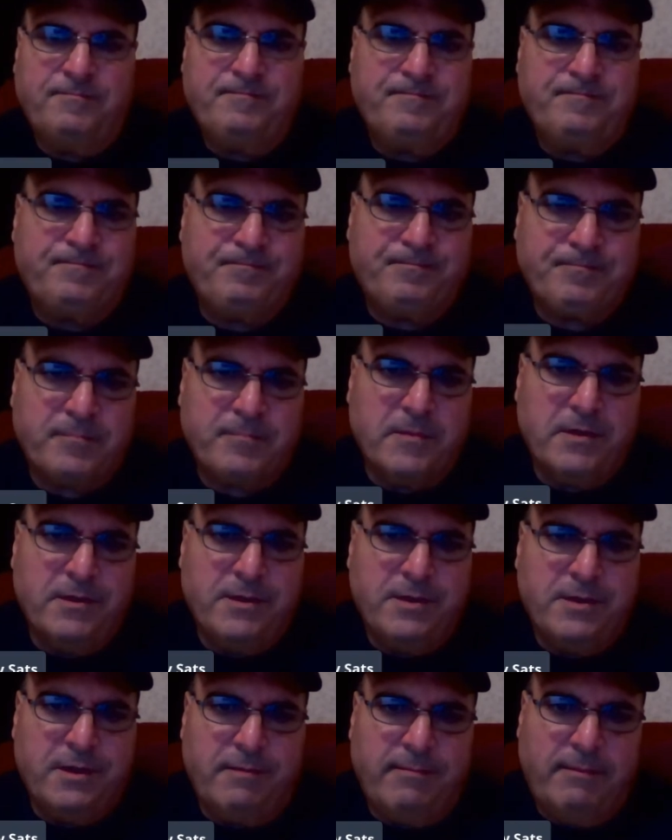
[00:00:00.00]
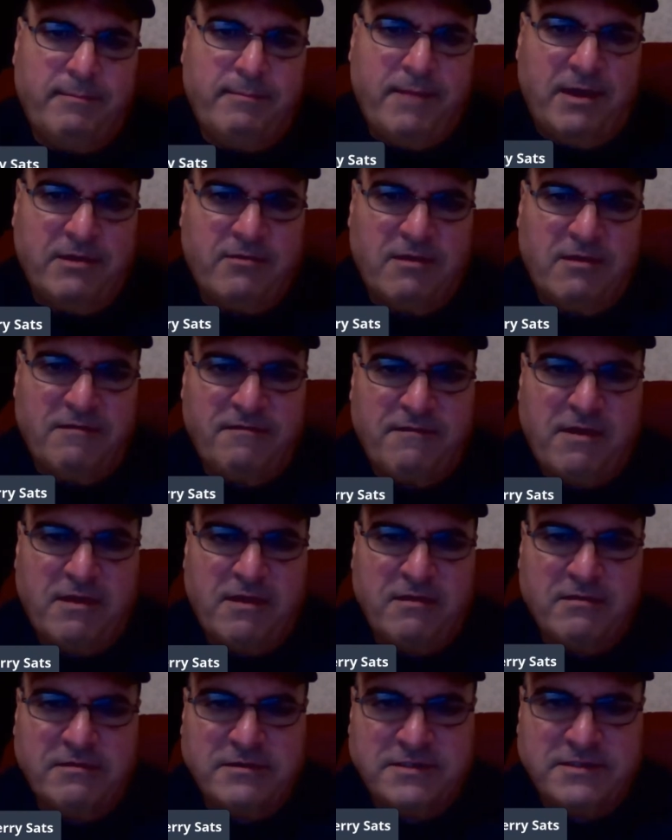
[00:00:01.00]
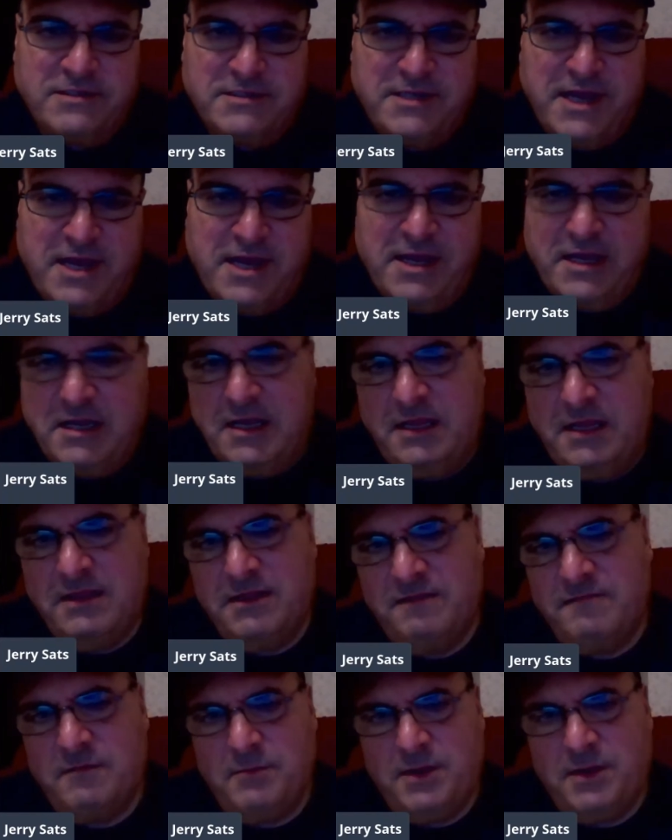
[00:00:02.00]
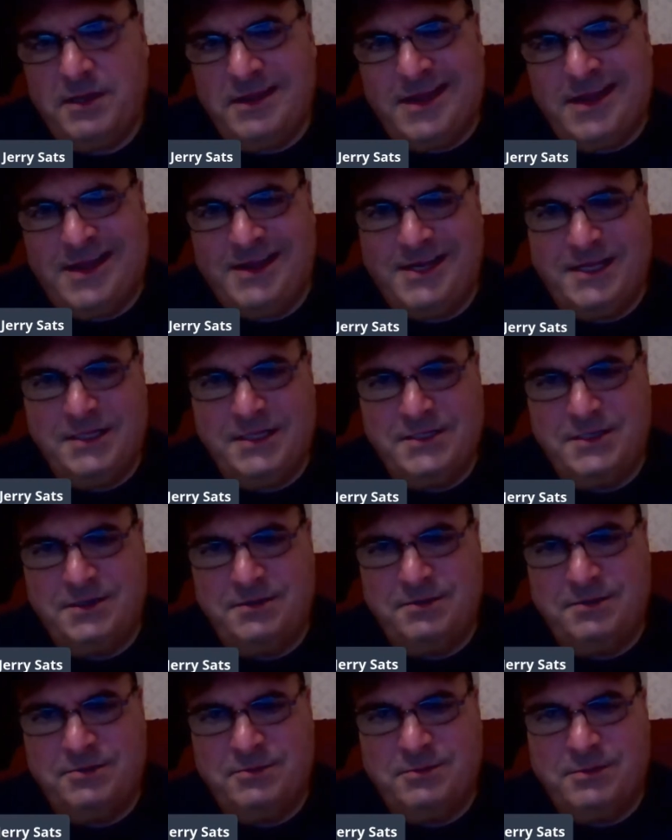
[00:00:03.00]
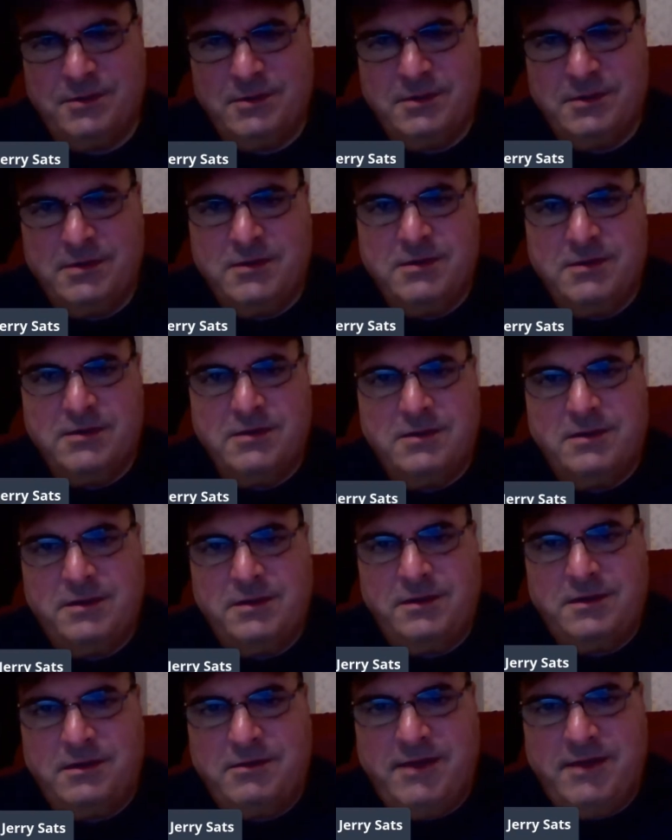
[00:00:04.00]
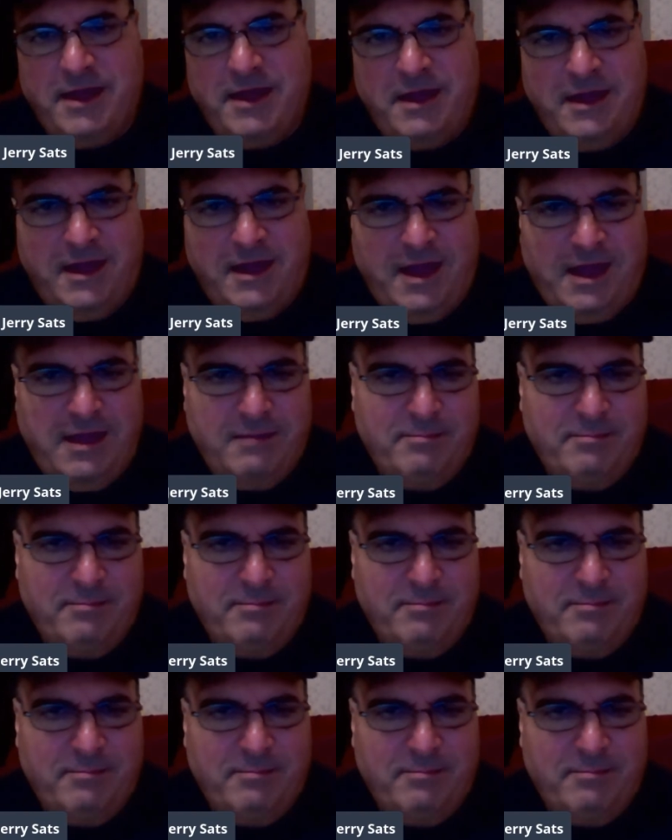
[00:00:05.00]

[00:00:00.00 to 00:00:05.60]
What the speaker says: I mean, my grandfather is Italian. He lived to be 92. And he ate